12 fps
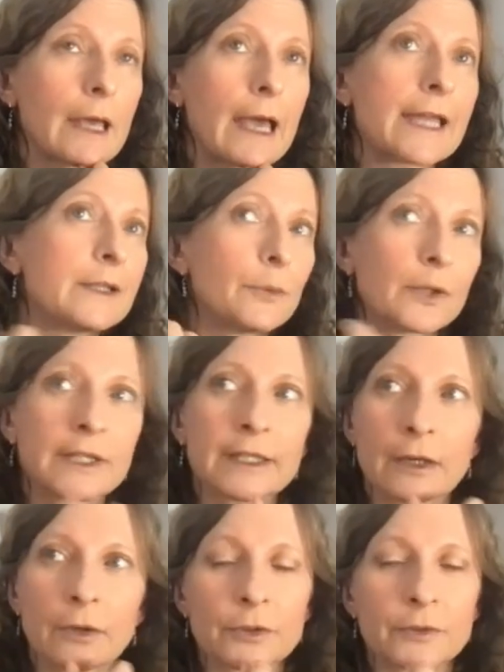anyone can
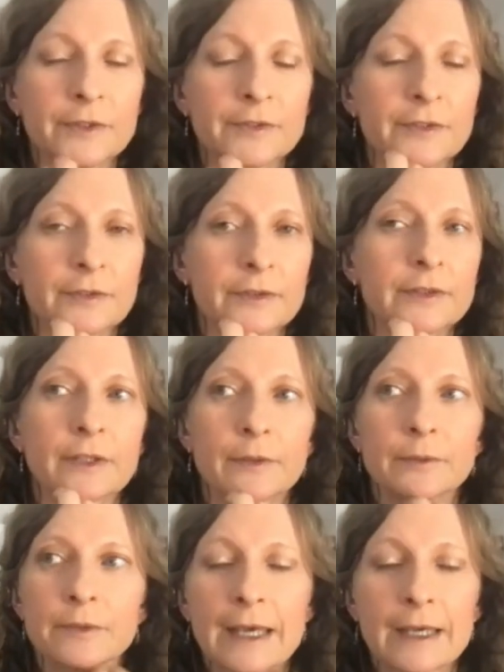get hold of us,
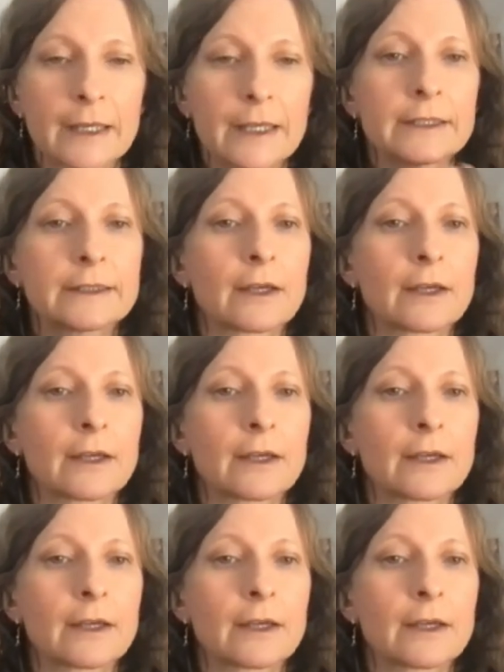at any